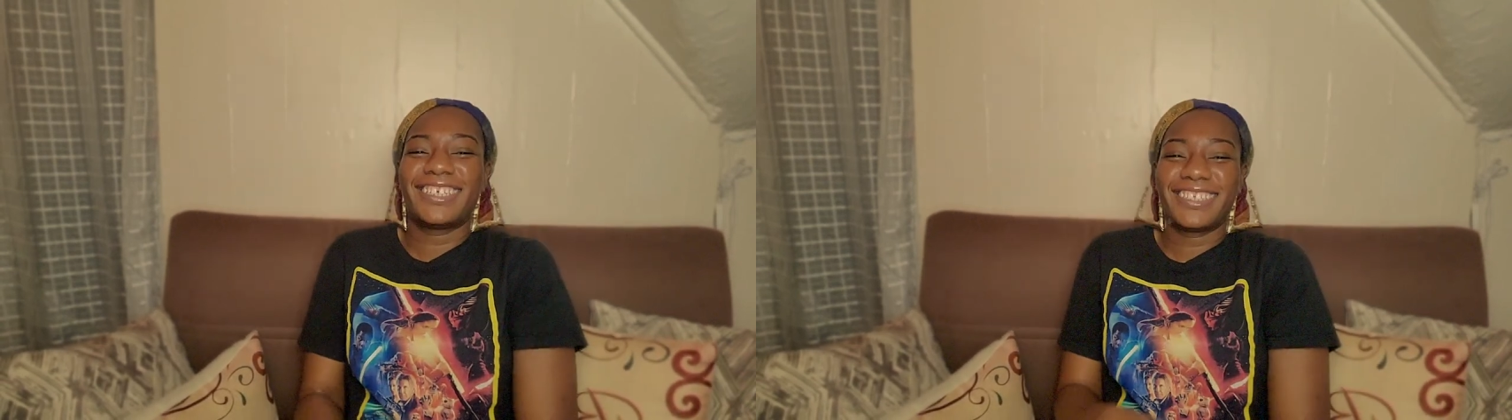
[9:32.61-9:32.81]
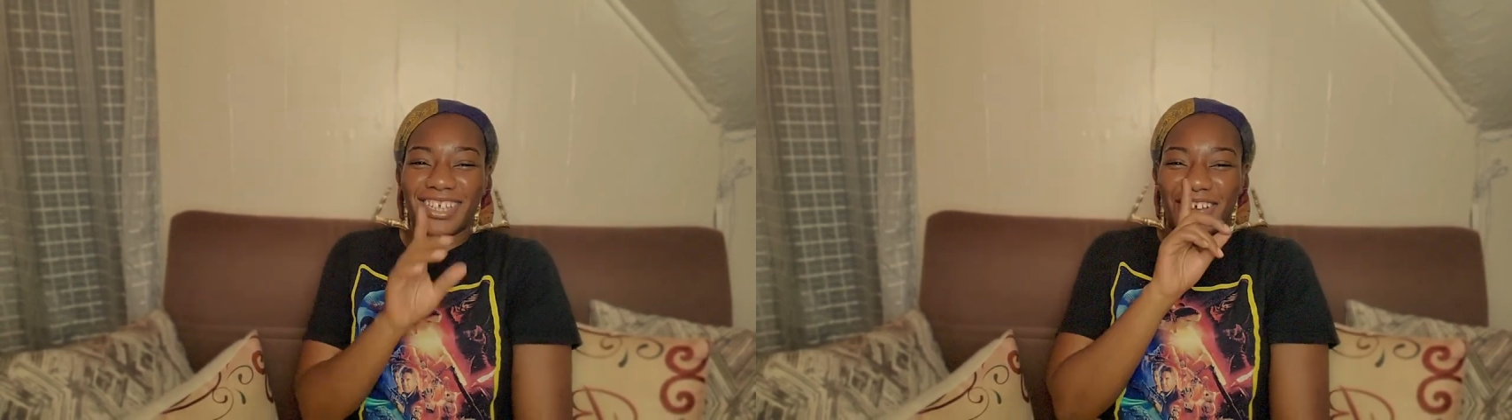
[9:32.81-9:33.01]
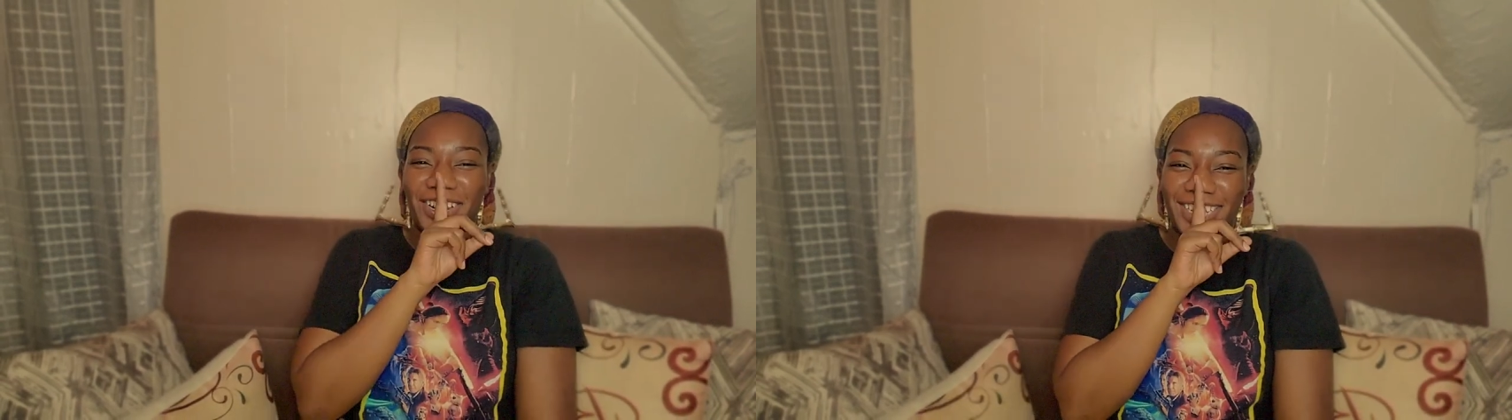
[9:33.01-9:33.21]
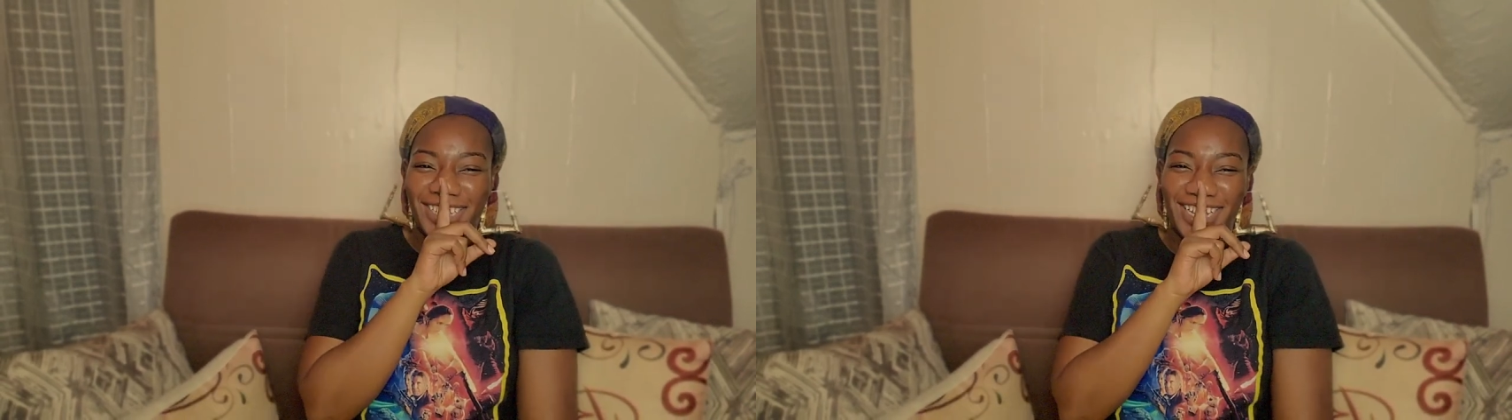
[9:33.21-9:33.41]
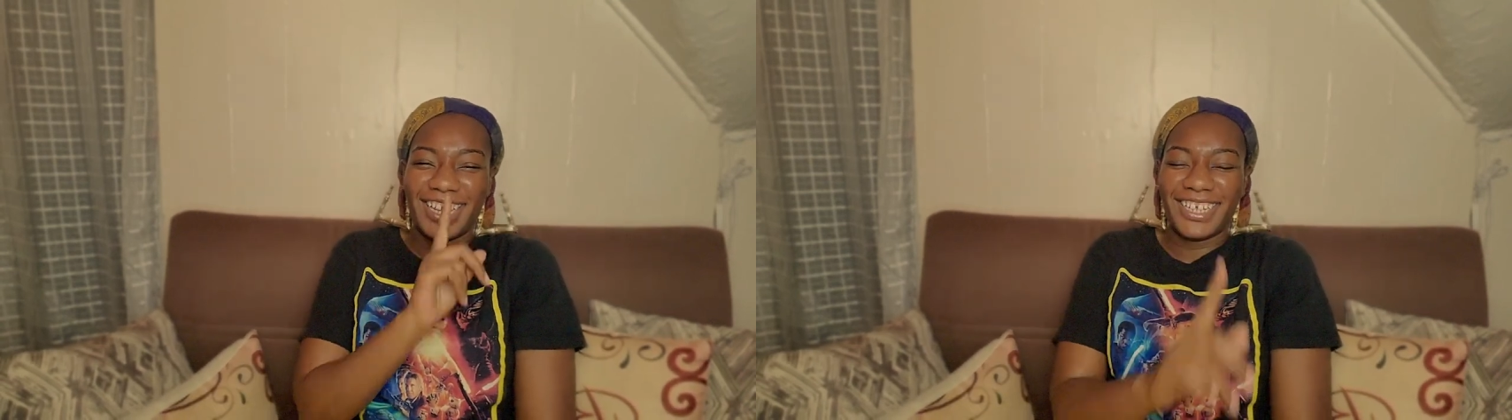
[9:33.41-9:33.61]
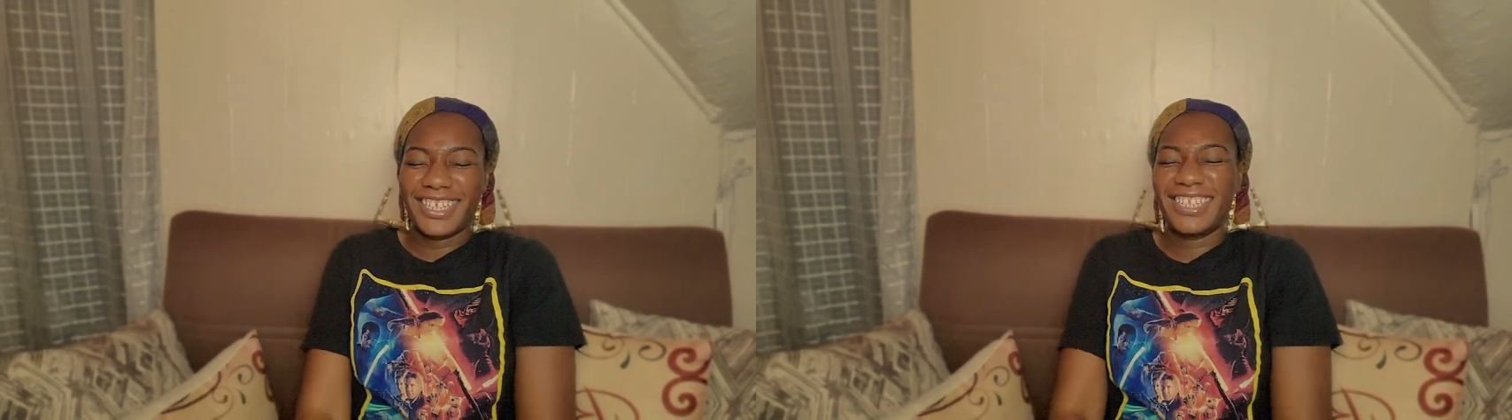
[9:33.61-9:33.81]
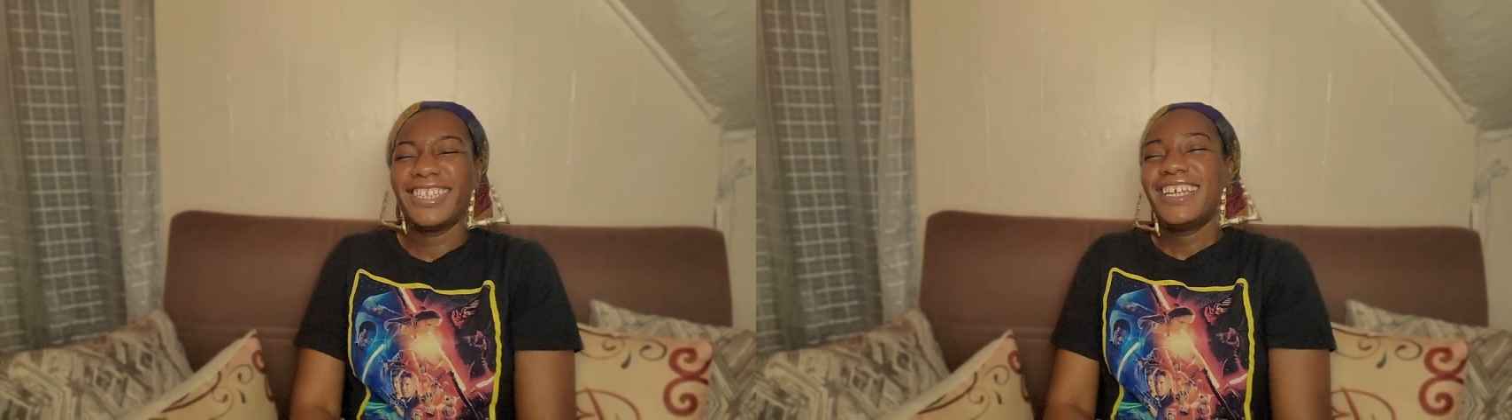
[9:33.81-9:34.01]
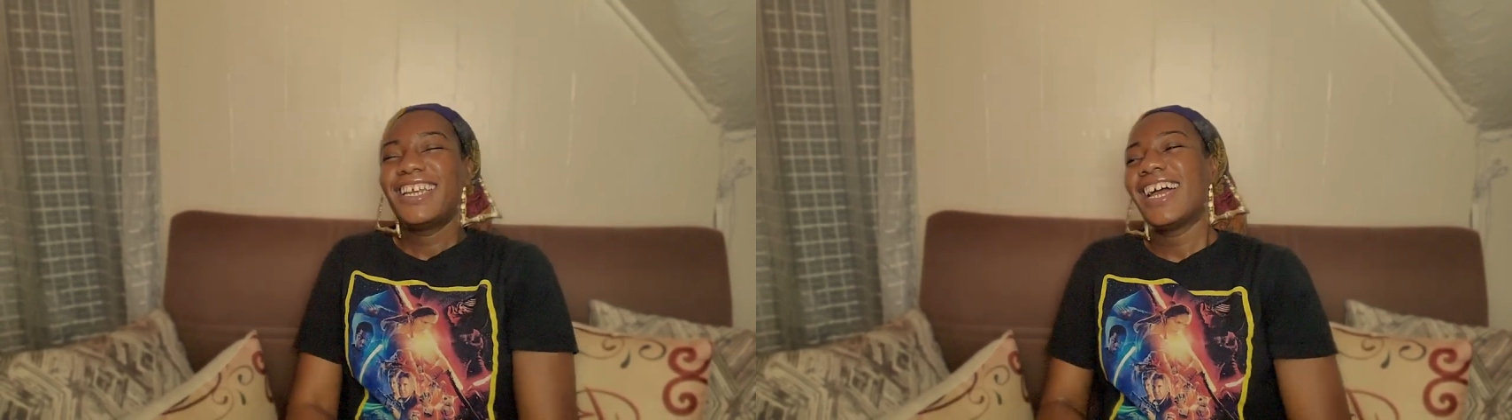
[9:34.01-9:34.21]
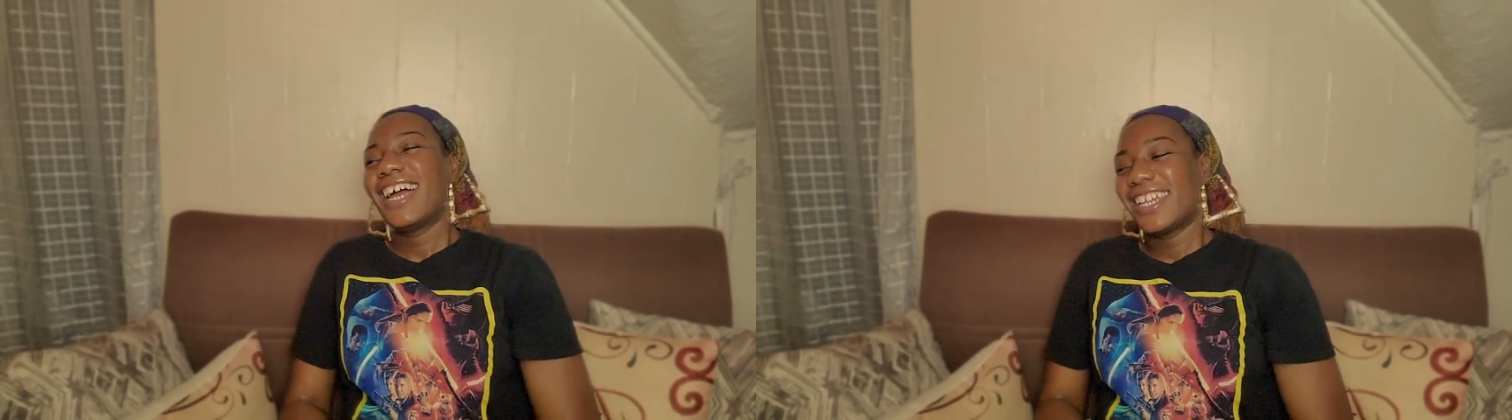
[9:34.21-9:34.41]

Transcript: Sorry. I